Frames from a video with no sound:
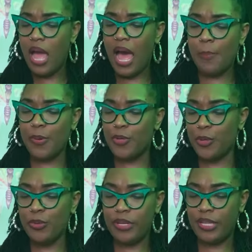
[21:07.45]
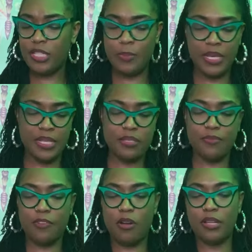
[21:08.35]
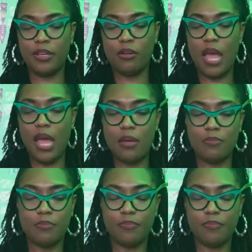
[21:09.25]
Opportunities begin to fall in your lap.